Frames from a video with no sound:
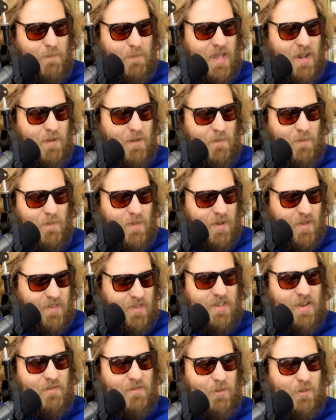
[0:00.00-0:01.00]
him
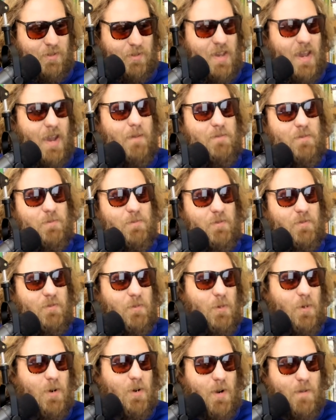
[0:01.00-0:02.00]
several times
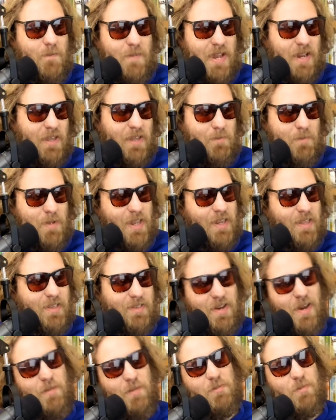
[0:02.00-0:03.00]
before, many
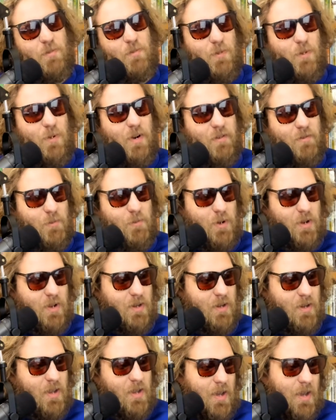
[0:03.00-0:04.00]
times before. I've
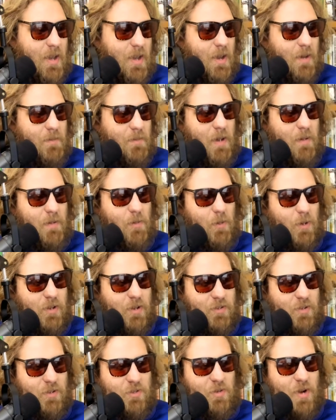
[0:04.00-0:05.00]
won maybe
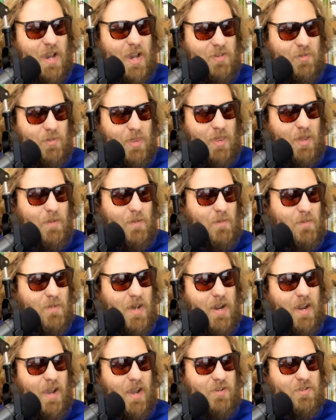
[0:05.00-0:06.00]
once or twice with him, I'm
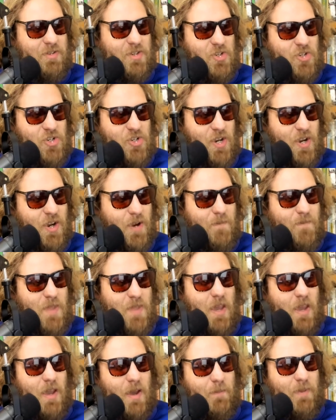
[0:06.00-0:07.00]
not actually sure,
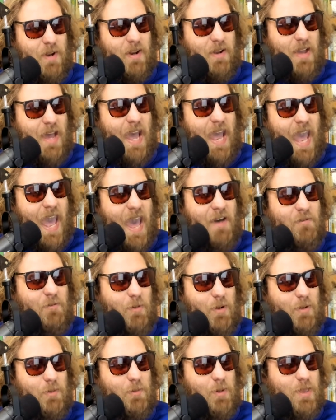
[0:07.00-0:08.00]
but I have
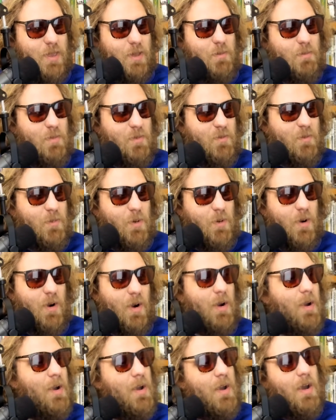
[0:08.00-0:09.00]
won with him before.